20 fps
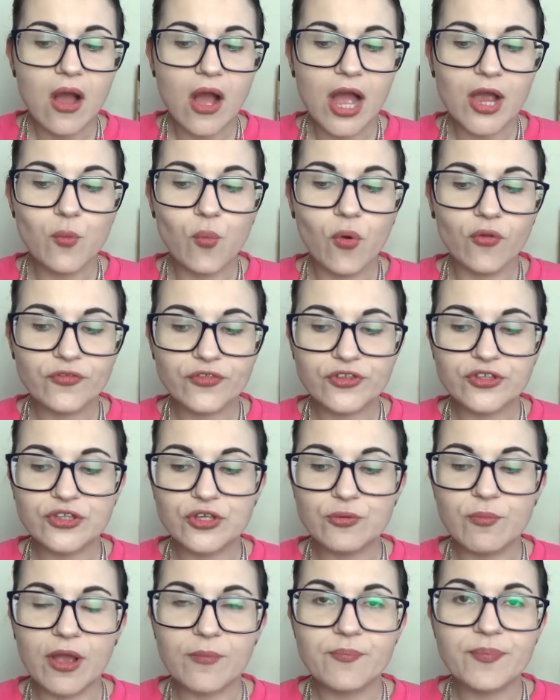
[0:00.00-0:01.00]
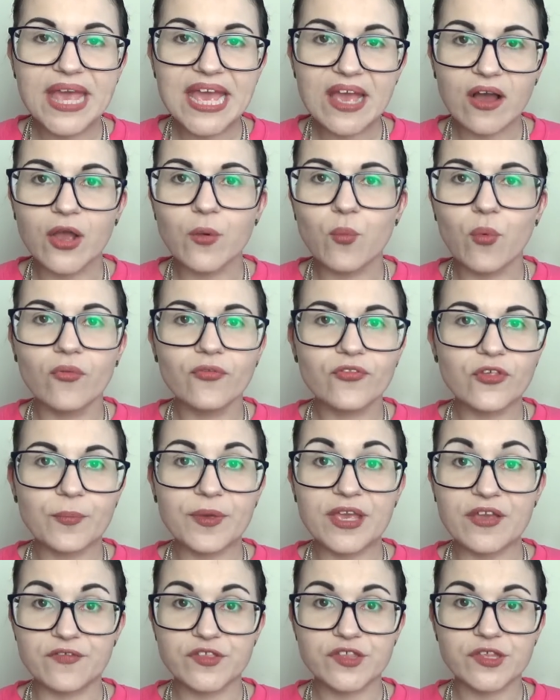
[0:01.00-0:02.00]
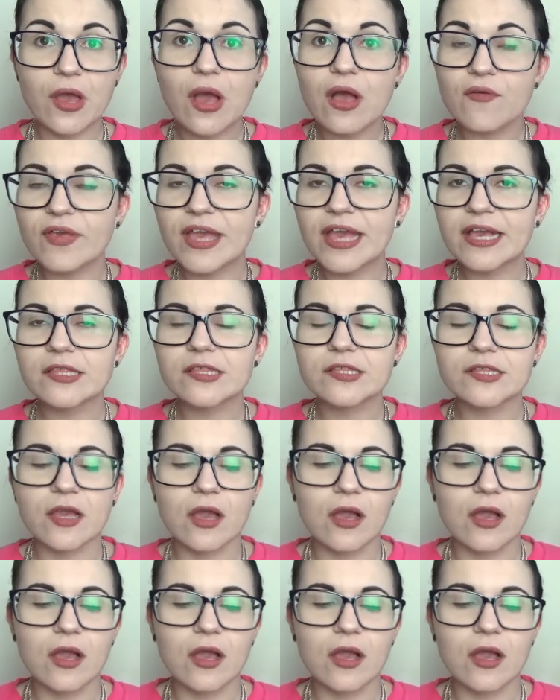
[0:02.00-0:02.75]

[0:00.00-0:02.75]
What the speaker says: I want to do my bit. I want to be of service.